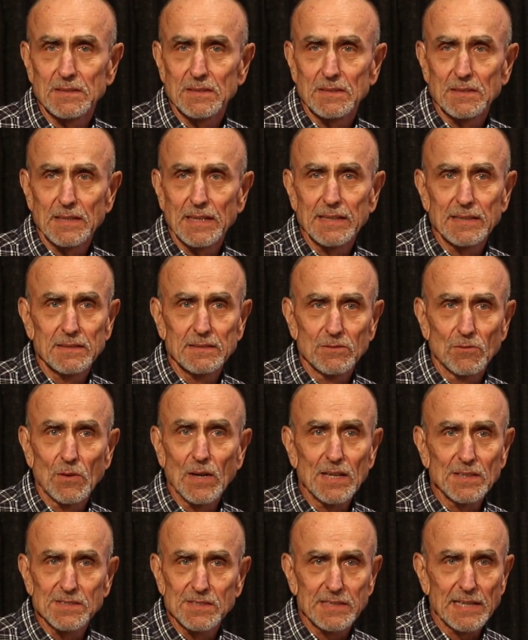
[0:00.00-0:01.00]
like
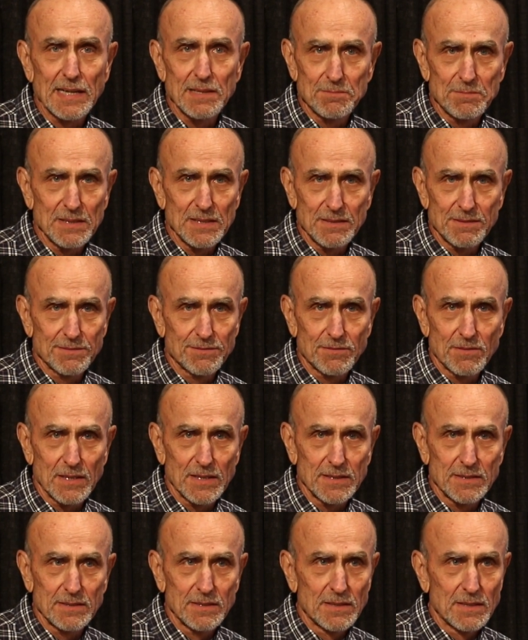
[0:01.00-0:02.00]
Wild Sky Beef,
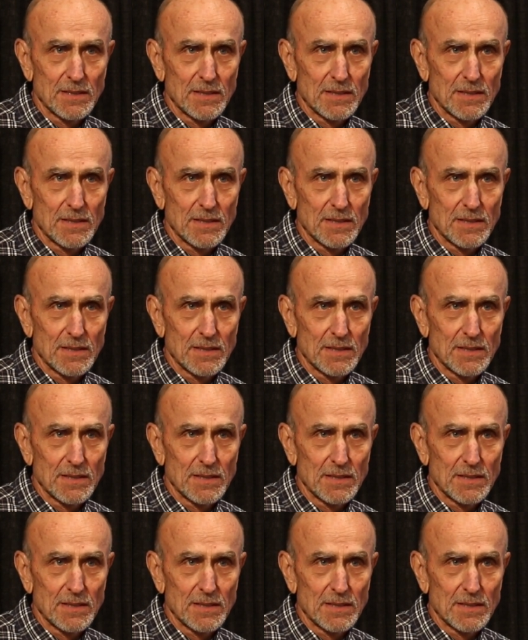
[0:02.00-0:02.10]
right?